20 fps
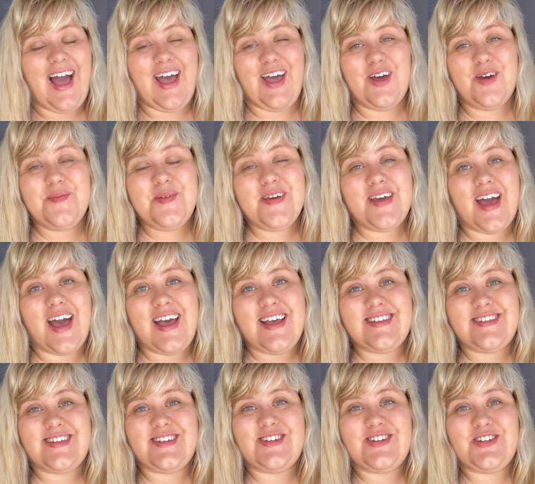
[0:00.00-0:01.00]
I hope you
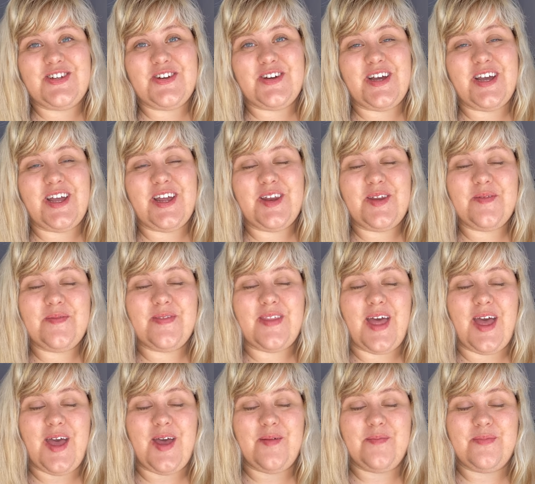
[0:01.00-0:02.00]
guys enjoyed
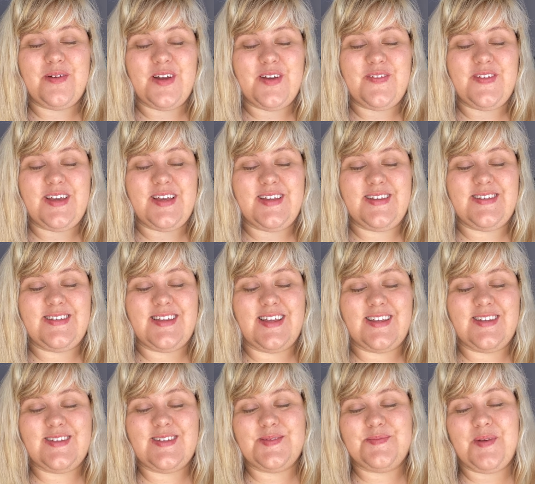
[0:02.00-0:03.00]
that previous
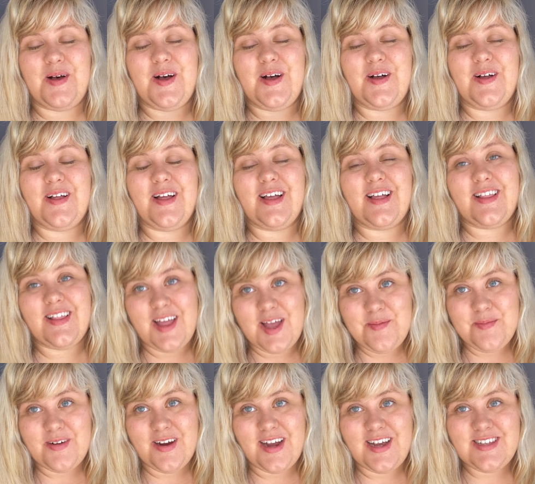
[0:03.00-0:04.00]
small
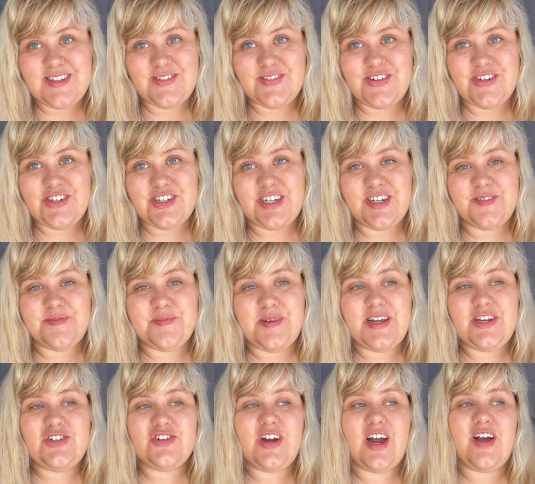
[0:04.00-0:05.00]
glamorized version of
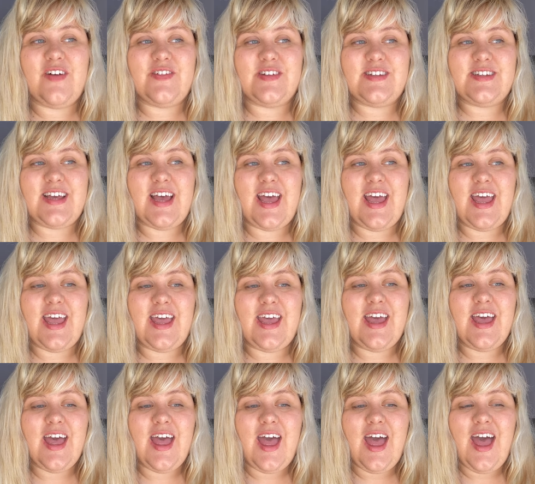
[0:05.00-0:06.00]
my travel day.
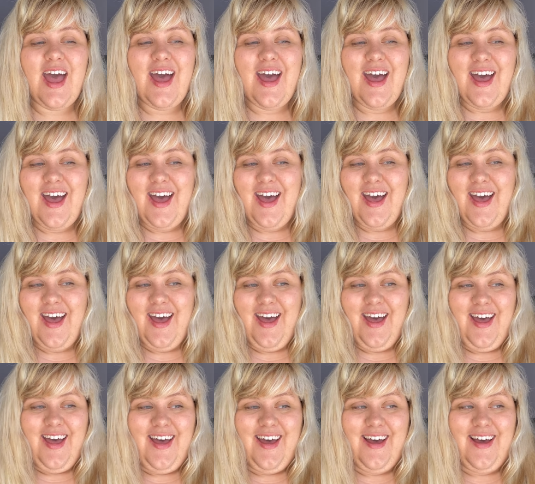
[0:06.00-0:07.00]

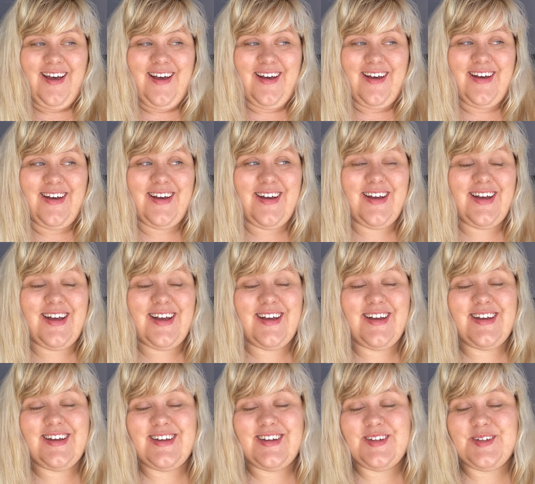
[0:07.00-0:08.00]
But
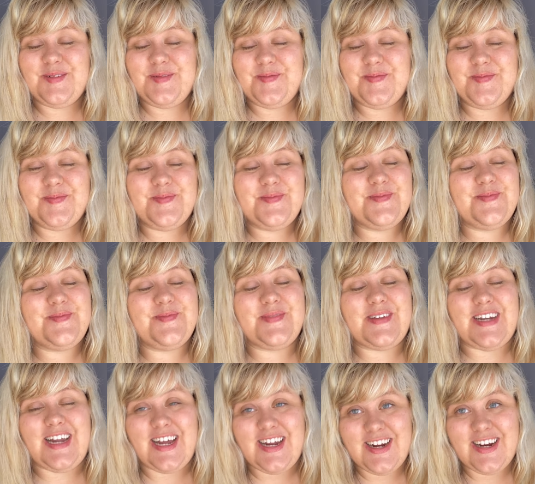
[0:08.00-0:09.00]

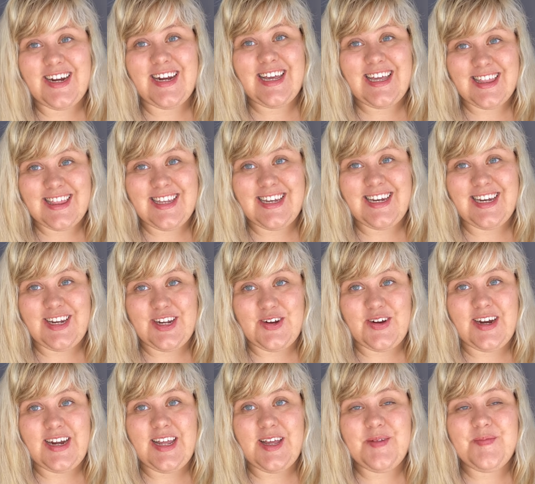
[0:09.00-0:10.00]
now you're gonna get the nitty
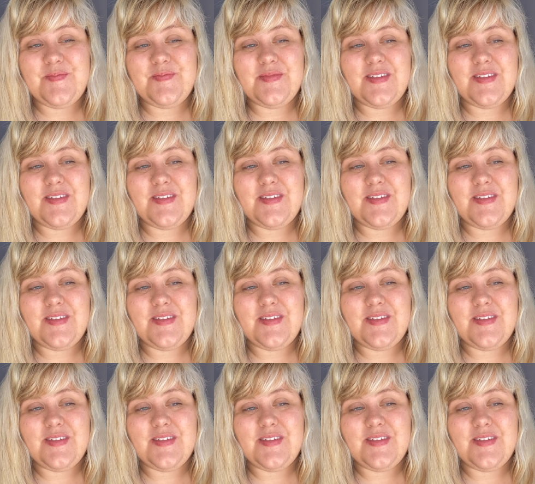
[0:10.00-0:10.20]
gritty.